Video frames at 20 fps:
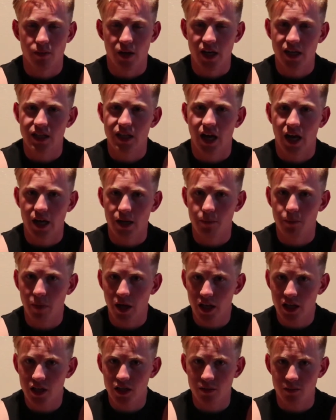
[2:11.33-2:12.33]
my time
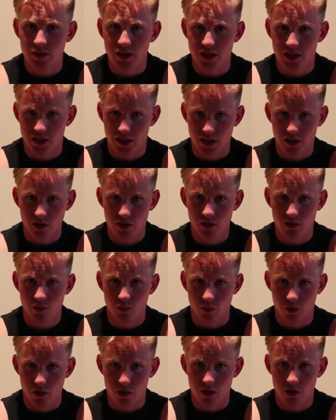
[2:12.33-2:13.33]
management skills
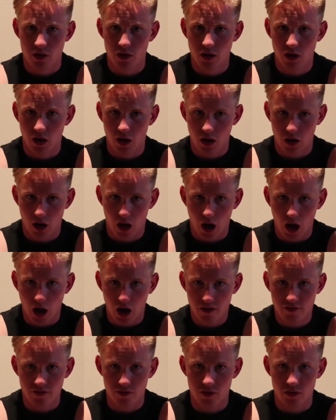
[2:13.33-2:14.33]
were
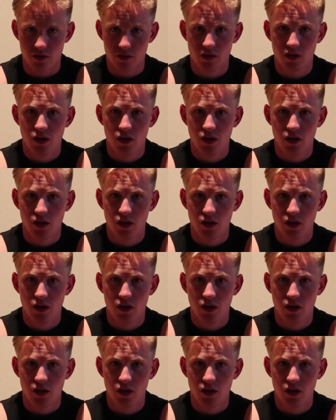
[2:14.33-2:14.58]
awful.